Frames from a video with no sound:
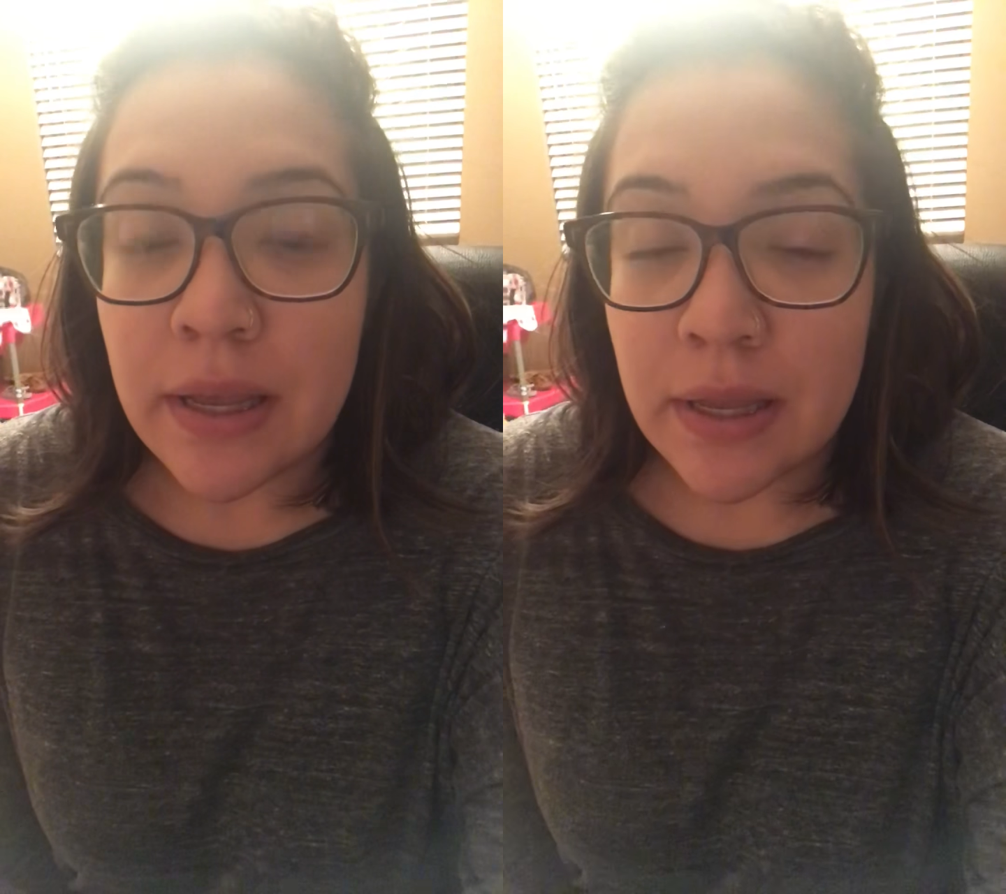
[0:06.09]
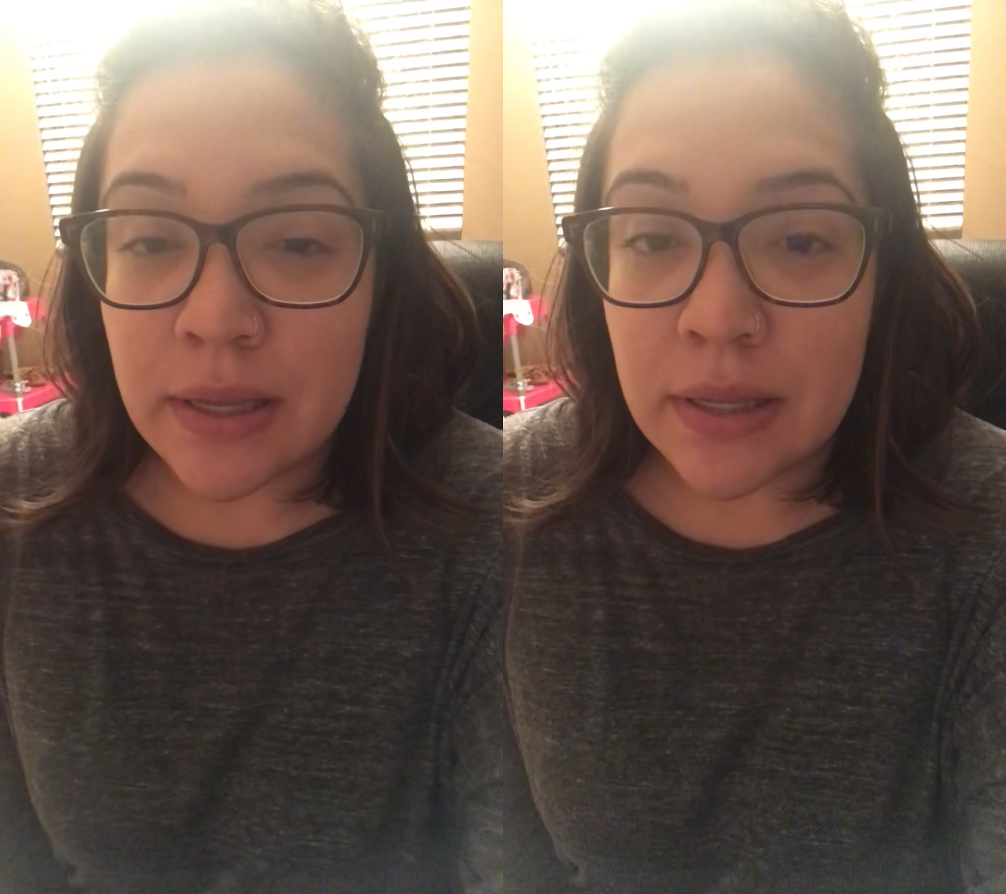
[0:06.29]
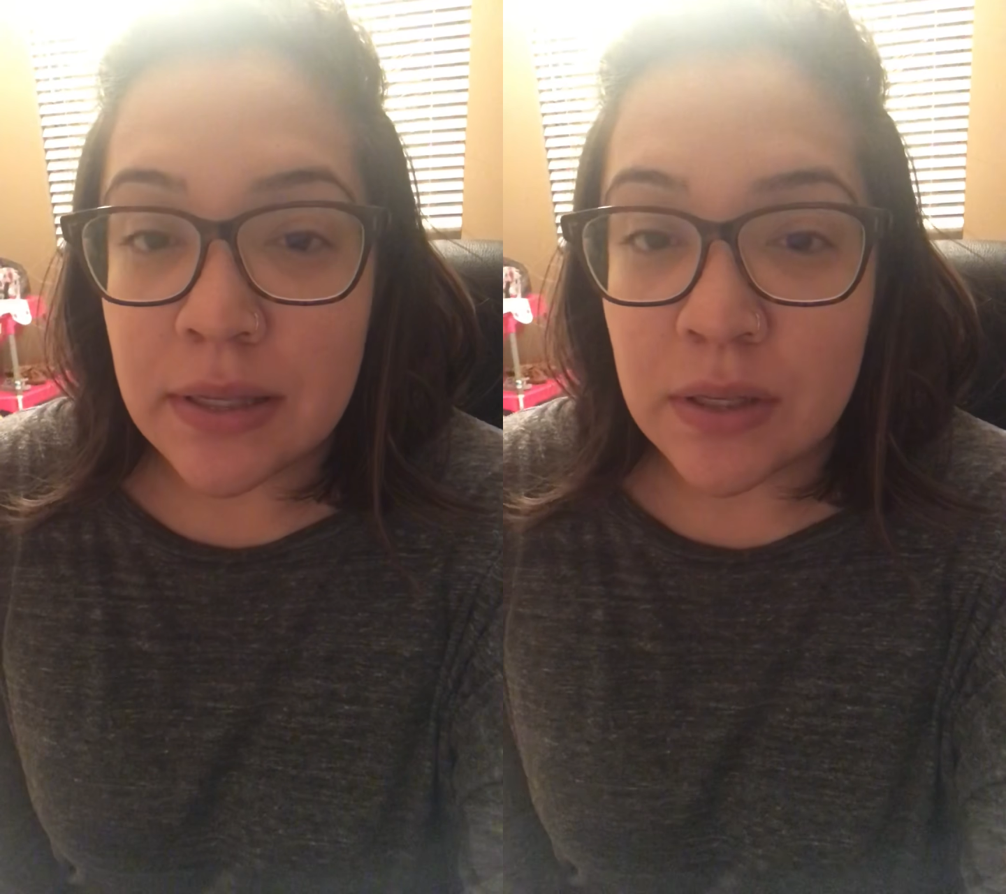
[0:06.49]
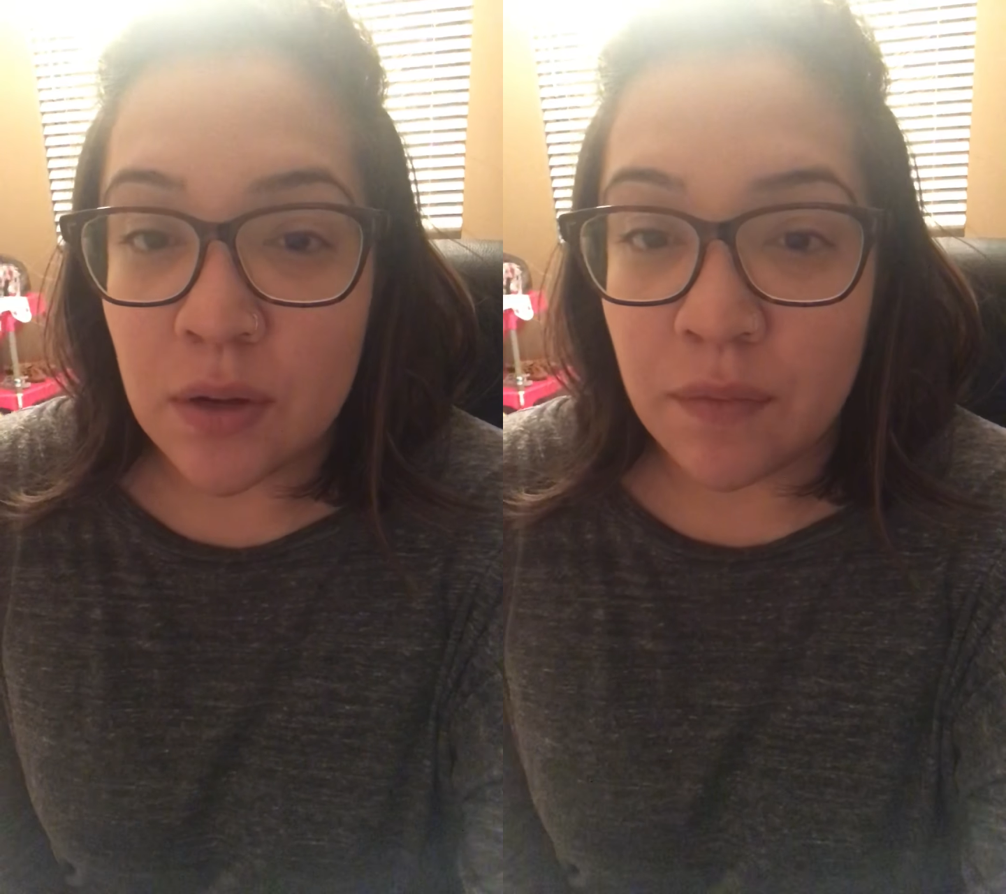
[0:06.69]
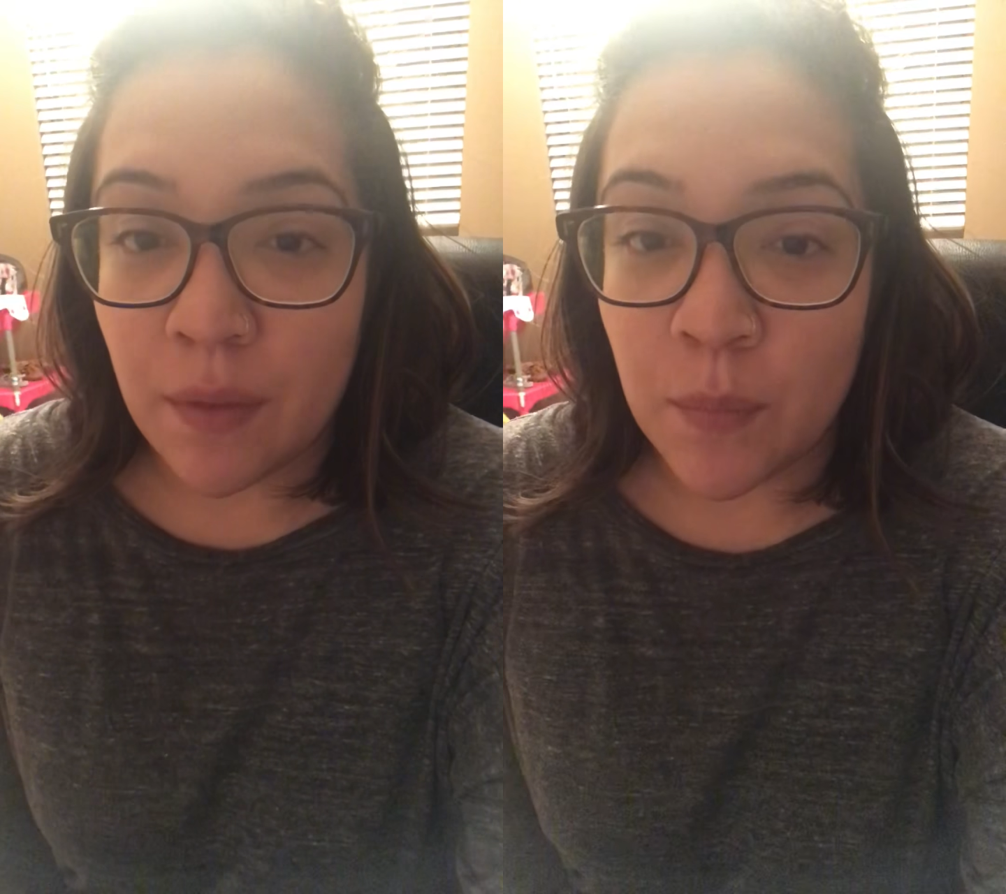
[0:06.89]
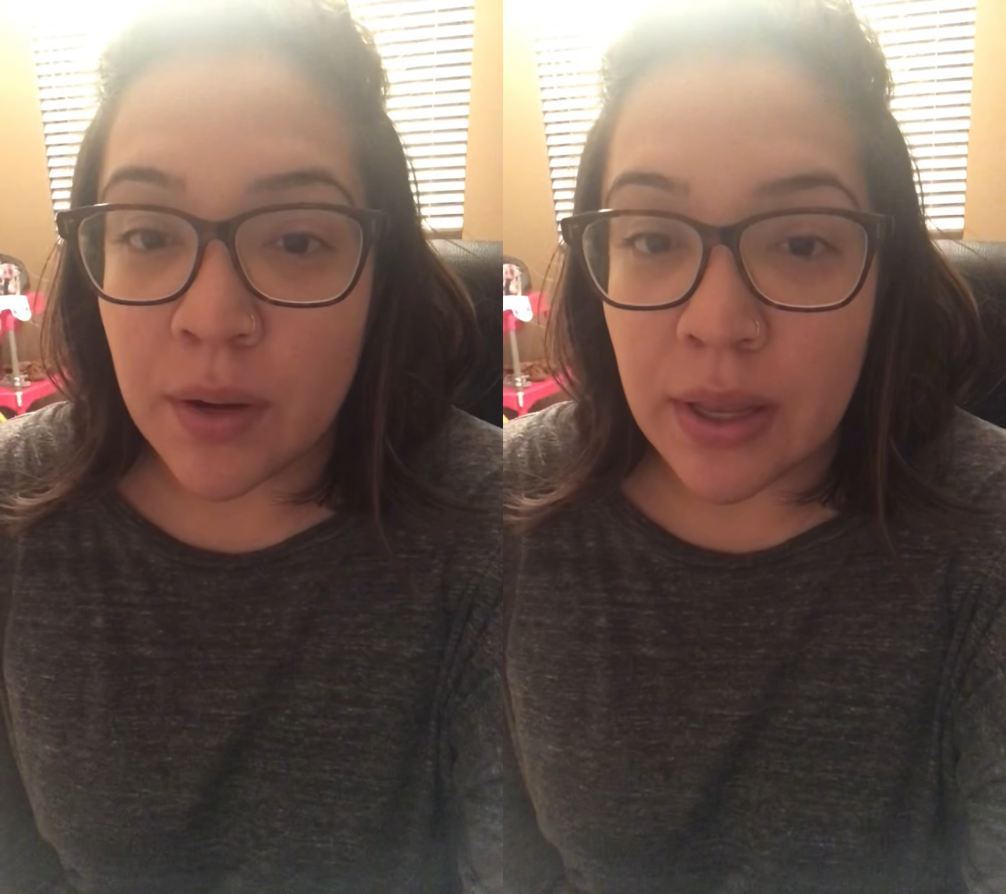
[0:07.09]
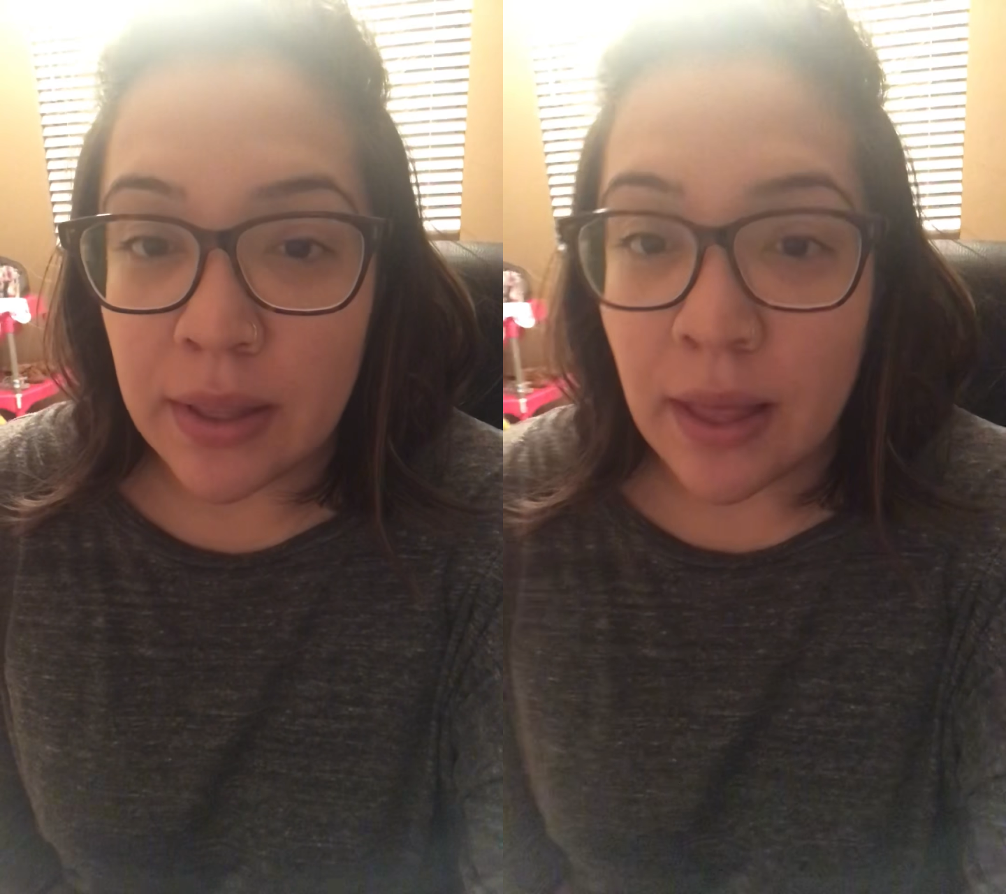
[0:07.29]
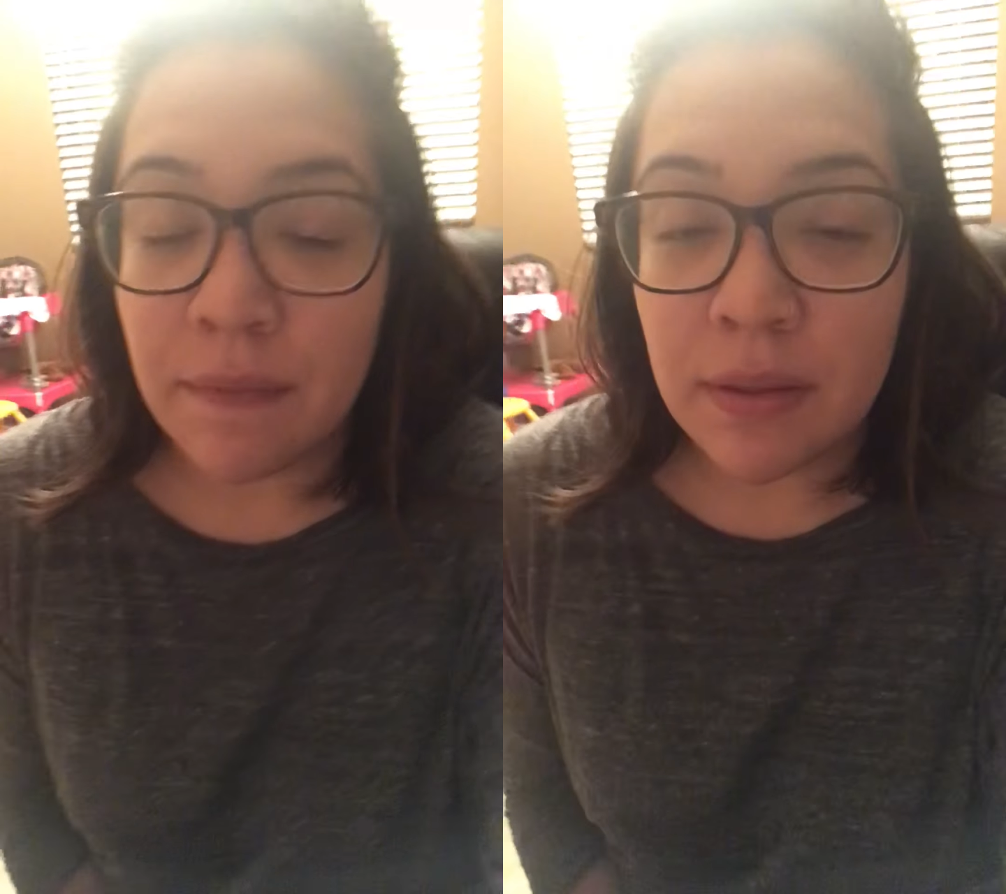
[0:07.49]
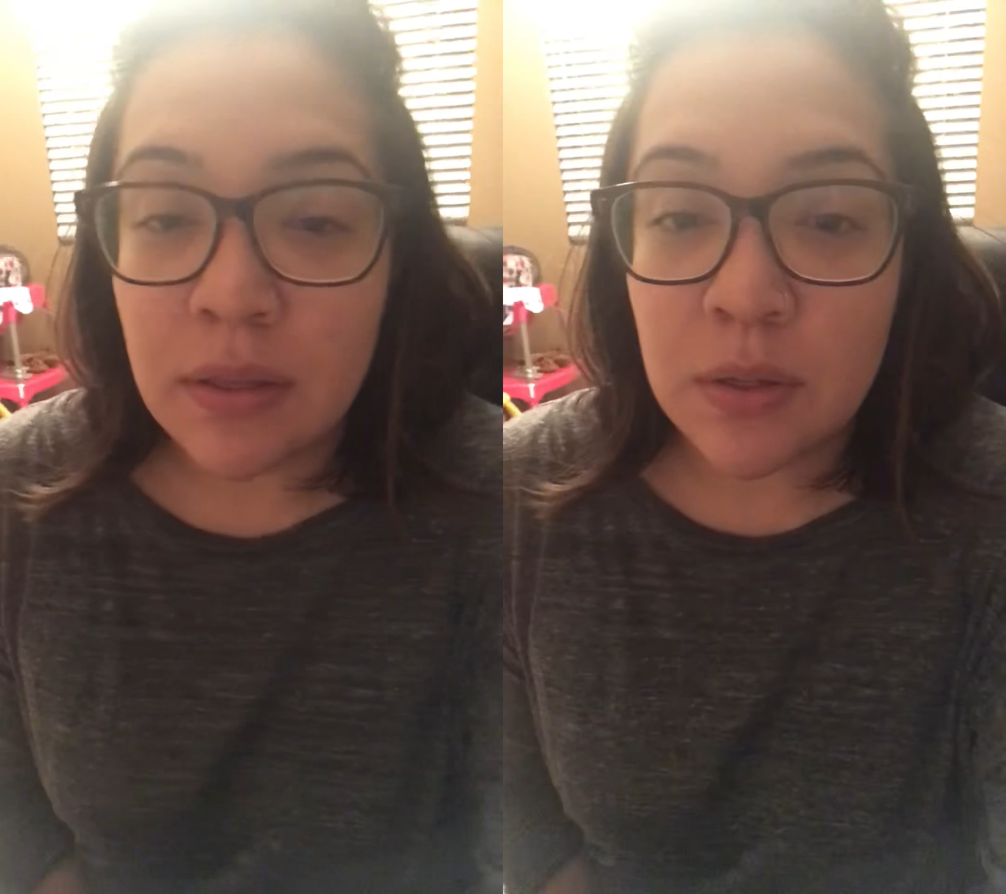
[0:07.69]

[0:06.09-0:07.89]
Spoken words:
is November 11th,